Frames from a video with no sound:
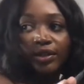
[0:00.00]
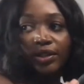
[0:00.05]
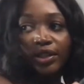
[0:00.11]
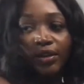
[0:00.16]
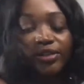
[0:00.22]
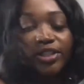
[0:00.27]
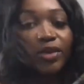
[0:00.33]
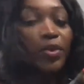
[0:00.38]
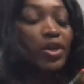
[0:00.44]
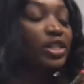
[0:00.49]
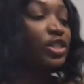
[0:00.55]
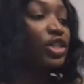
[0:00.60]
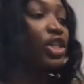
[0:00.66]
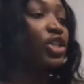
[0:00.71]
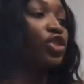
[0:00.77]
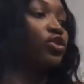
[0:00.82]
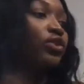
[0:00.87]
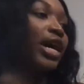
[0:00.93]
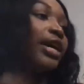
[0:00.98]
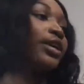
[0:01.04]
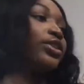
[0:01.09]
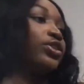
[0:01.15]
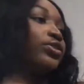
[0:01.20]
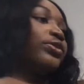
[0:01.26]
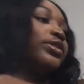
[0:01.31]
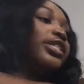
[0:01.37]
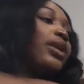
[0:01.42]
So if someone's teaching you how to
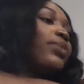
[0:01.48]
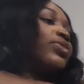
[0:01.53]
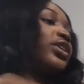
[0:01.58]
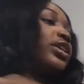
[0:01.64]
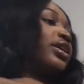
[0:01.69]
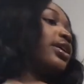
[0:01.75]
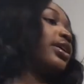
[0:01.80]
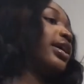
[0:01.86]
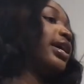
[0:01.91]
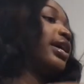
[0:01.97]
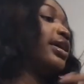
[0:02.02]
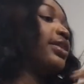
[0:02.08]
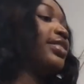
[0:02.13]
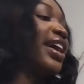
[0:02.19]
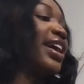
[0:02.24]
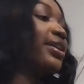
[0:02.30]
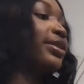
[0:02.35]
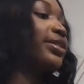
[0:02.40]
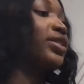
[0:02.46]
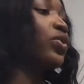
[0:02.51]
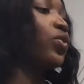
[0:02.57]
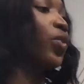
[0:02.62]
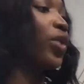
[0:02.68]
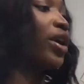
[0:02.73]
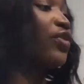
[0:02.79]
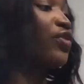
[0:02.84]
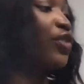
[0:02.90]
do something and that
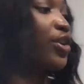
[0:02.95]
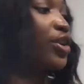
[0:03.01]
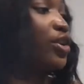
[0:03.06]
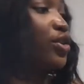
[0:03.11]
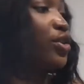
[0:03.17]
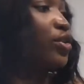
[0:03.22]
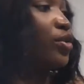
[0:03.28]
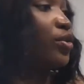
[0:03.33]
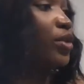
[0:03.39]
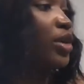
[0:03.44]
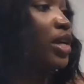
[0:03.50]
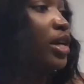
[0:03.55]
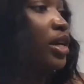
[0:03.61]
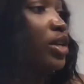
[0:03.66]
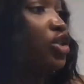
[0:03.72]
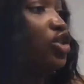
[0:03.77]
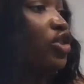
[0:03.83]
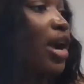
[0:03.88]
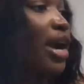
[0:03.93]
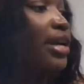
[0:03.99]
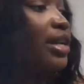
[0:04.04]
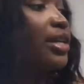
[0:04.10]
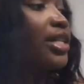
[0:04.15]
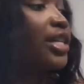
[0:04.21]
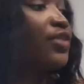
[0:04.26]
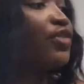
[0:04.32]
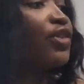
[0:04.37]
doesn't work for you, try
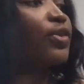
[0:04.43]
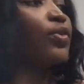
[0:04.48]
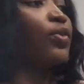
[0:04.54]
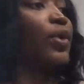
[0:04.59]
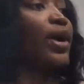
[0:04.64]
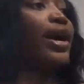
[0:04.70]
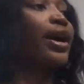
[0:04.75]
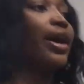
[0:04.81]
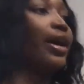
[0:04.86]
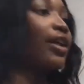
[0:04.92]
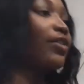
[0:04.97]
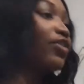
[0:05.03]
it a different way.